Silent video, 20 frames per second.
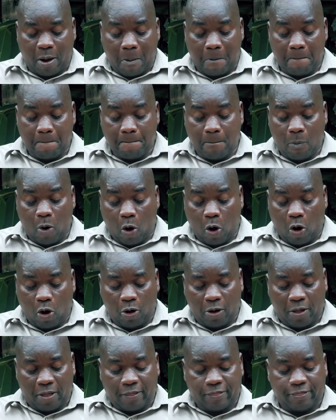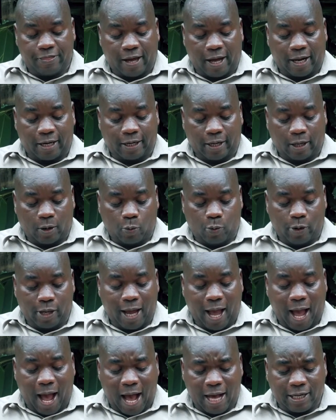more than we
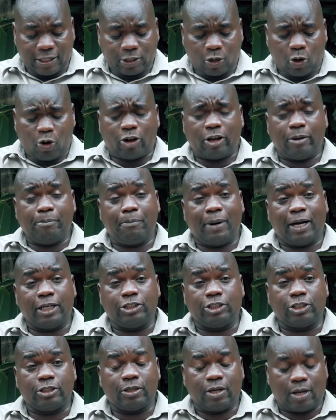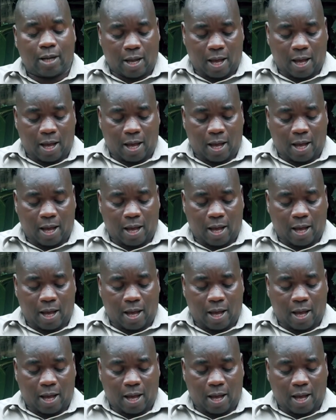ask or imagine,